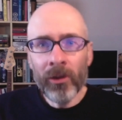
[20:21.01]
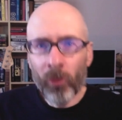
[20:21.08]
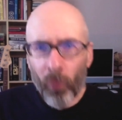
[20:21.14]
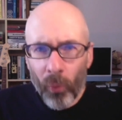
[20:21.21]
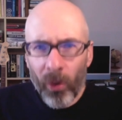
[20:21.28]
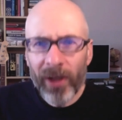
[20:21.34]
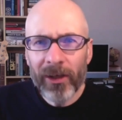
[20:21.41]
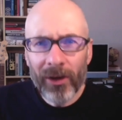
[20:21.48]

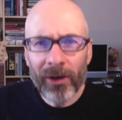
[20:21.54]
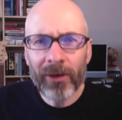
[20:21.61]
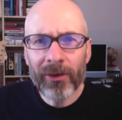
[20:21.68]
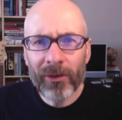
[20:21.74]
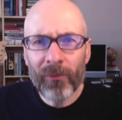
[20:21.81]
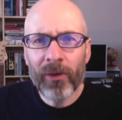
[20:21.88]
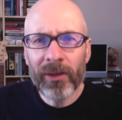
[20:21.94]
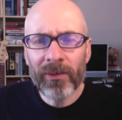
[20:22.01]
What are
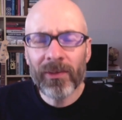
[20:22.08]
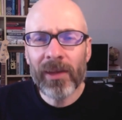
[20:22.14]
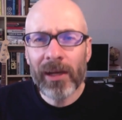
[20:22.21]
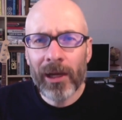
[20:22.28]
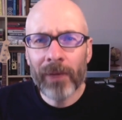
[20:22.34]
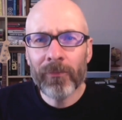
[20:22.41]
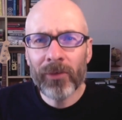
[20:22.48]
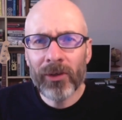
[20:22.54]
the ones that
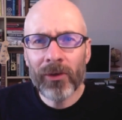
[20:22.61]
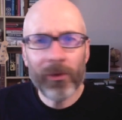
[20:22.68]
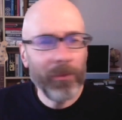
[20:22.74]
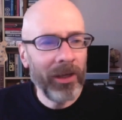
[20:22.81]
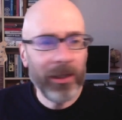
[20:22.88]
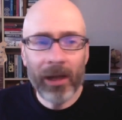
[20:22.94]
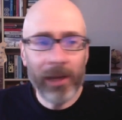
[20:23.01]
come to your mind?